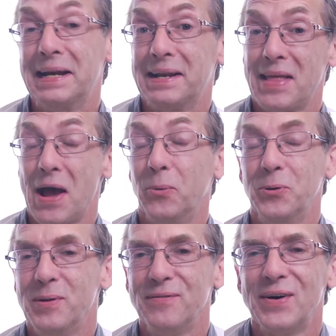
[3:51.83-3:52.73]
that would
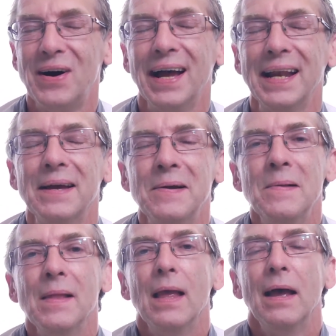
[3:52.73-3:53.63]
be fine.
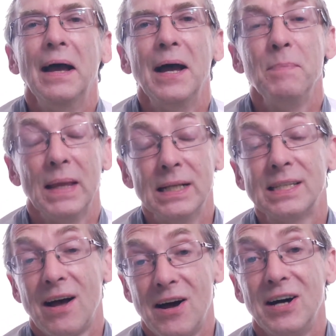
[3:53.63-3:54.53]
It's
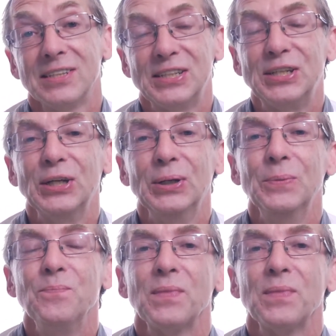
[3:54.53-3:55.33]
hard to do.